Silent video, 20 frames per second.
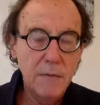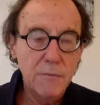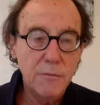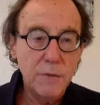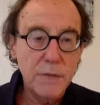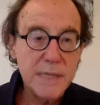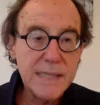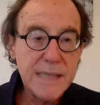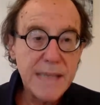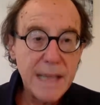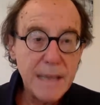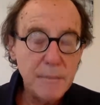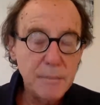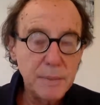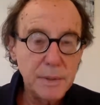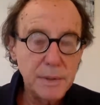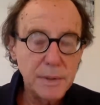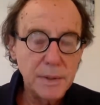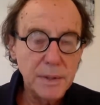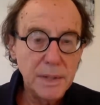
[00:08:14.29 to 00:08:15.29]
For
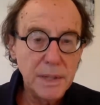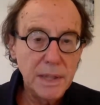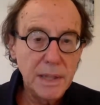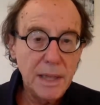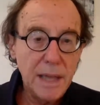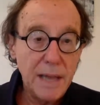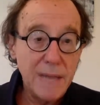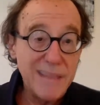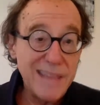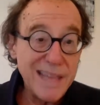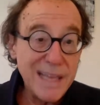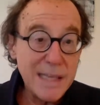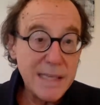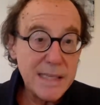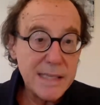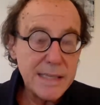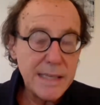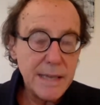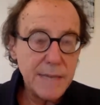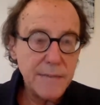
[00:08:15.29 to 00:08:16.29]
example, I think
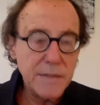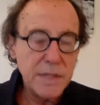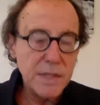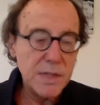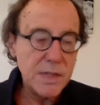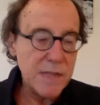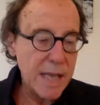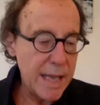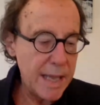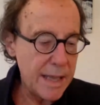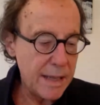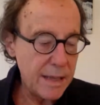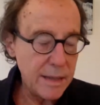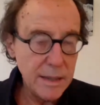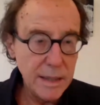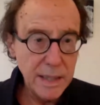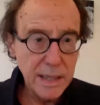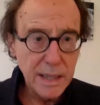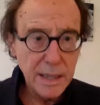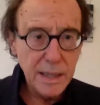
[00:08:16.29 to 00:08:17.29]
it's safe to
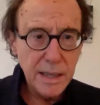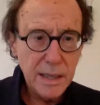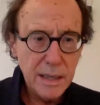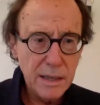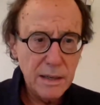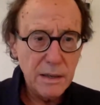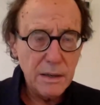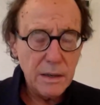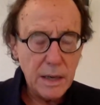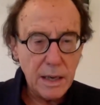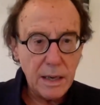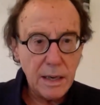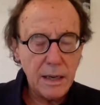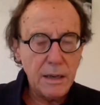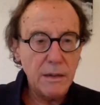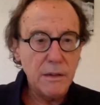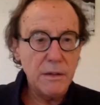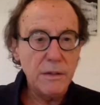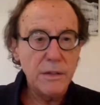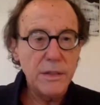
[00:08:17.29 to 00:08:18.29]
say
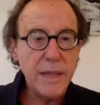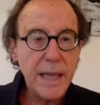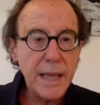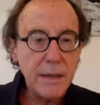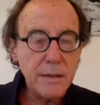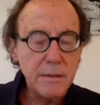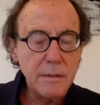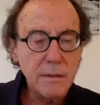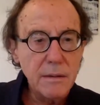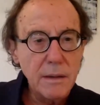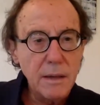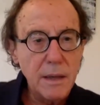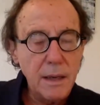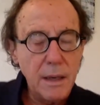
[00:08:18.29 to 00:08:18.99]
that